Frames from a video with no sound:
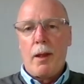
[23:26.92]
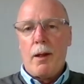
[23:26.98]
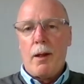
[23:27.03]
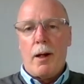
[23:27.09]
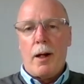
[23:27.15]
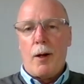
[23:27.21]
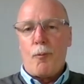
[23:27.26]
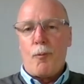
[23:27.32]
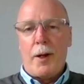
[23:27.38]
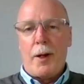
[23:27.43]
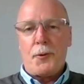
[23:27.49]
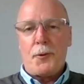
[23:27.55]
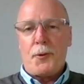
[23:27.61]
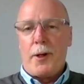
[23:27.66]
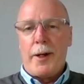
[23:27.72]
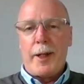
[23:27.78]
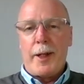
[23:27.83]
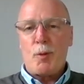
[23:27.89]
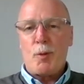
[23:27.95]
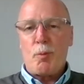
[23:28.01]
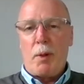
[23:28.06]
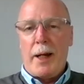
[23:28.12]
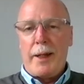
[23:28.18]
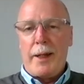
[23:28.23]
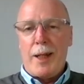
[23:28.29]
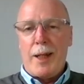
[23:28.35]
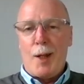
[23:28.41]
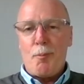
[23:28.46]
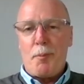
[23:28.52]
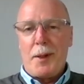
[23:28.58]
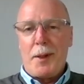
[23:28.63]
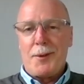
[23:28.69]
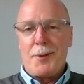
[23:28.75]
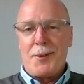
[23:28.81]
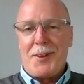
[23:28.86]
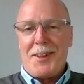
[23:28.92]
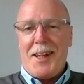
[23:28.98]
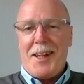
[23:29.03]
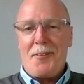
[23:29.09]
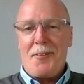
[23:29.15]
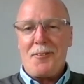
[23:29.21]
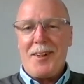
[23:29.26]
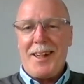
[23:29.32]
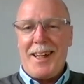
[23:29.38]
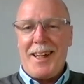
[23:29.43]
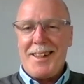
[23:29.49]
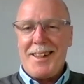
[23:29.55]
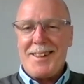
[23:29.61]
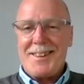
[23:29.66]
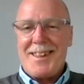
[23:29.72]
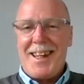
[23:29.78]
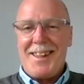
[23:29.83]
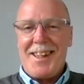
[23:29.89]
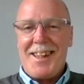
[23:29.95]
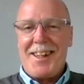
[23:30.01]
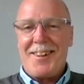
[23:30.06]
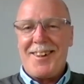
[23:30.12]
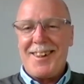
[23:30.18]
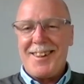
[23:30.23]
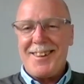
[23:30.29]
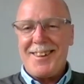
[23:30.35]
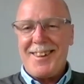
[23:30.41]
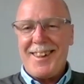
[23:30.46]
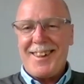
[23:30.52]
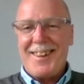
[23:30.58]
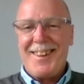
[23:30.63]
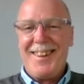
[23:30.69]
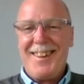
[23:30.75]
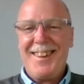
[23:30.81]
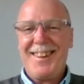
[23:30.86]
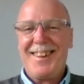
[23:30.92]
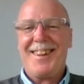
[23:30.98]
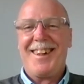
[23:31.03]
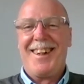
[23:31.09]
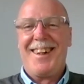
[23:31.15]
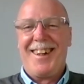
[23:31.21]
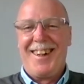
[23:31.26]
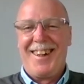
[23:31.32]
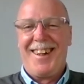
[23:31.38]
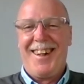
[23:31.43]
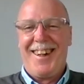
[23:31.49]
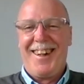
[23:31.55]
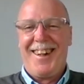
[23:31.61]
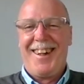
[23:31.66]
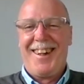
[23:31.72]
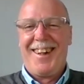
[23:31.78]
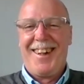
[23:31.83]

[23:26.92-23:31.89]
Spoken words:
I won't try and explain that because I don't really understand that either.